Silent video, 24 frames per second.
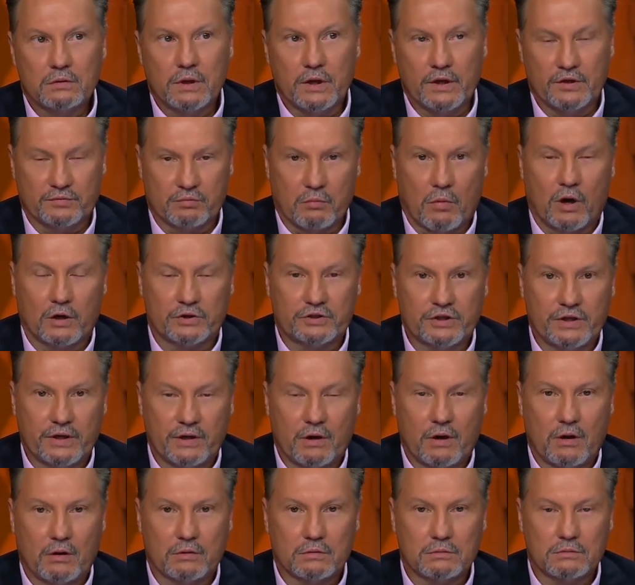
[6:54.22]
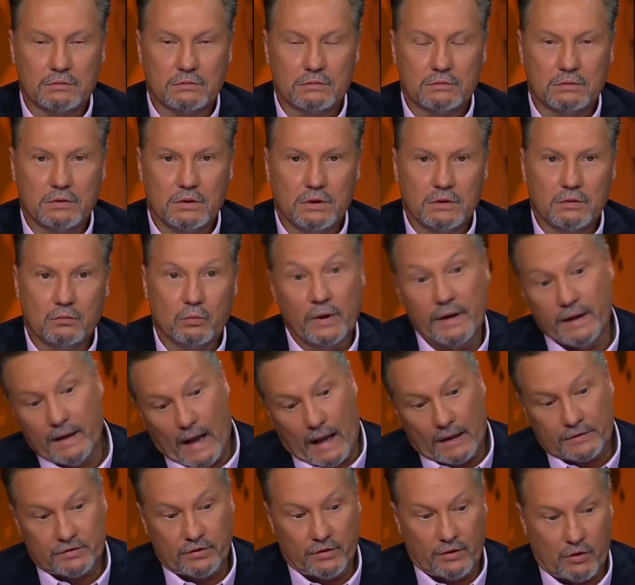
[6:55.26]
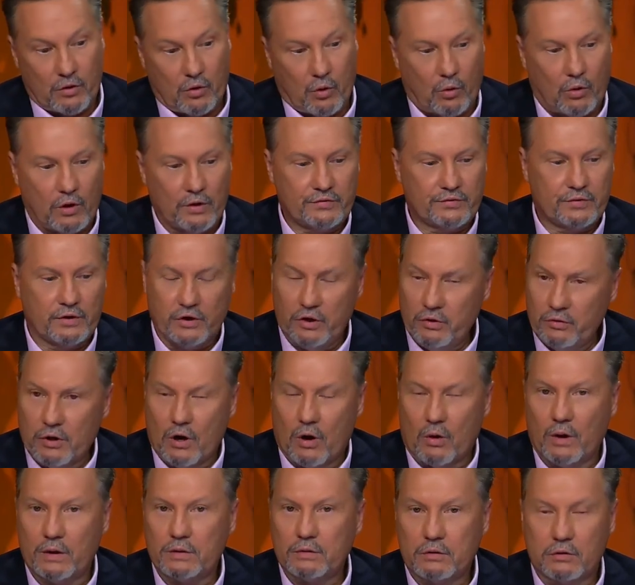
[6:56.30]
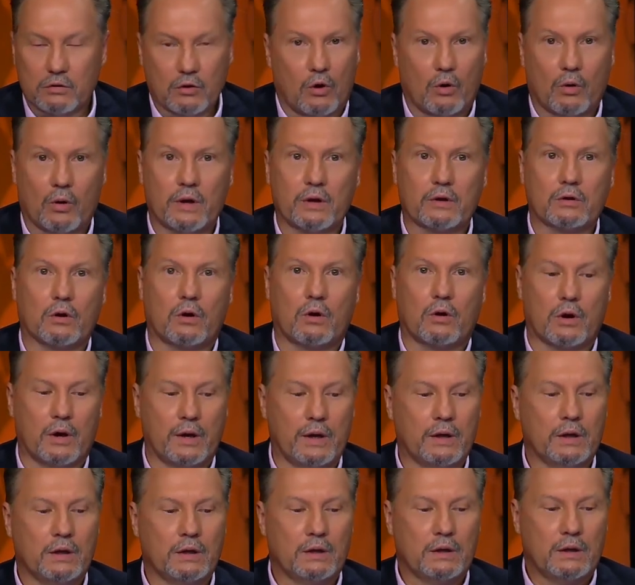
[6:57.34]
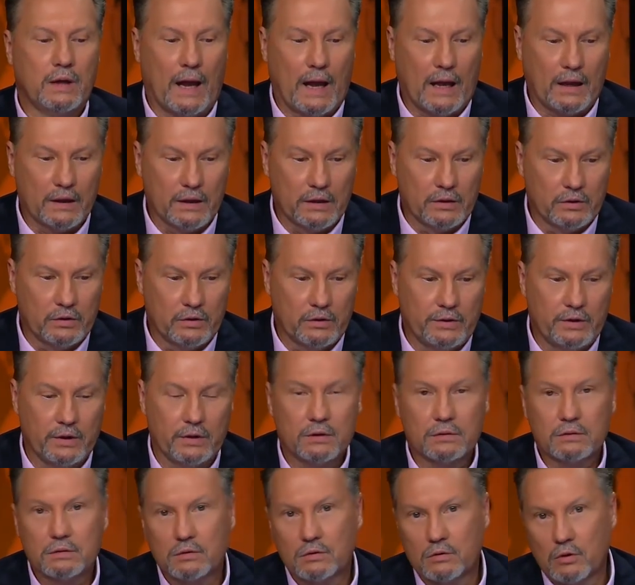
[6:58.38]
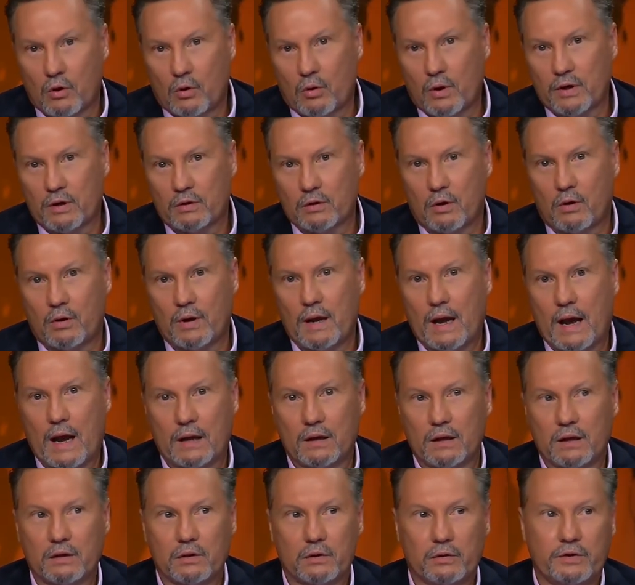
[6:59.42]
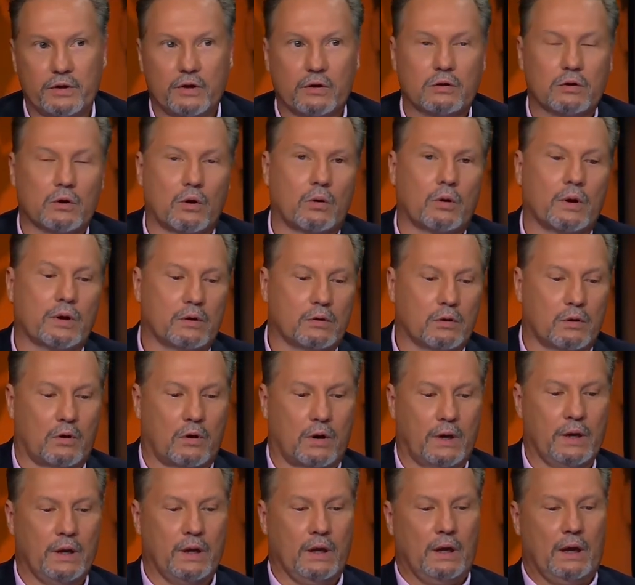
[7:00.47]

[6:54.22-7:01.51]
is marching on." When he got to the chorus, you know it, glory, glory, hallelujah, glory, glory, hallelujah, glory, glory,